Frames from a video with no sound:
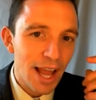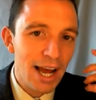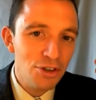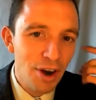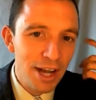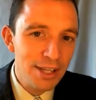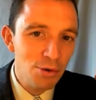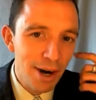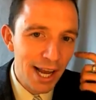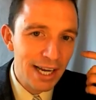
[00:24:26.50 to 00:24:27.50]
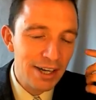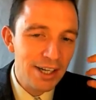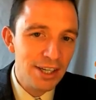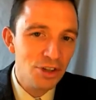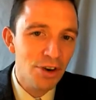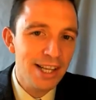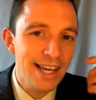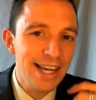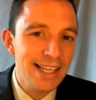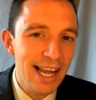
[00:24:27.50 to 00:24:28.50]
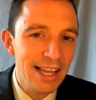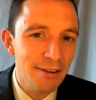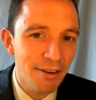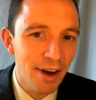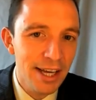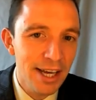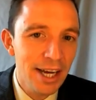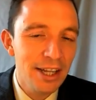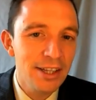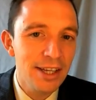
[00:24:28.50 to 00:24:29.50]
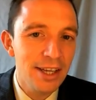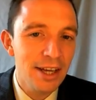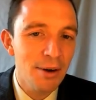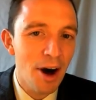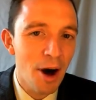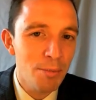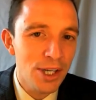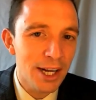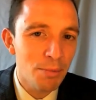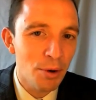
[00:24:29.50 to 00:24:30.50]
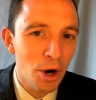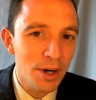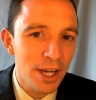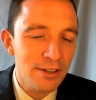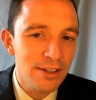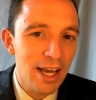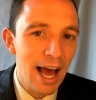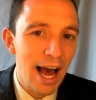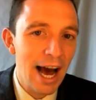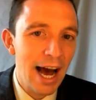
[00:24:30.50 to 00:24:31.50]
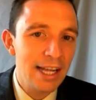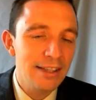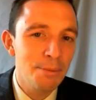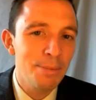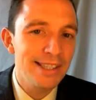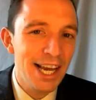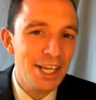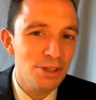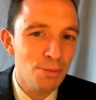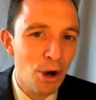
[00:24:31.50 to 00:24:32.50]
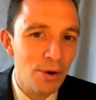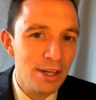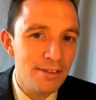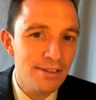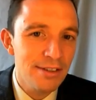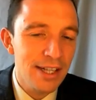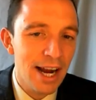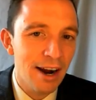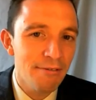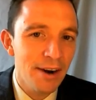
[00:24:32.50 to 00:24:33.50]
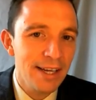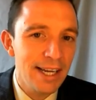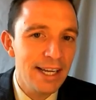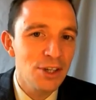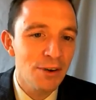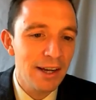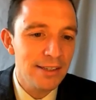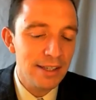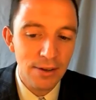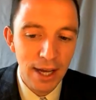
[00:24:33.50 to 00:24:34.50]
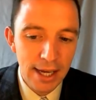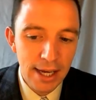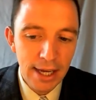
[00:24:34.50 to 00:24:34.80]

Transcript: and try to recognize and try to identify the object pronouns and the possession pronouns. They are very interesting, okay?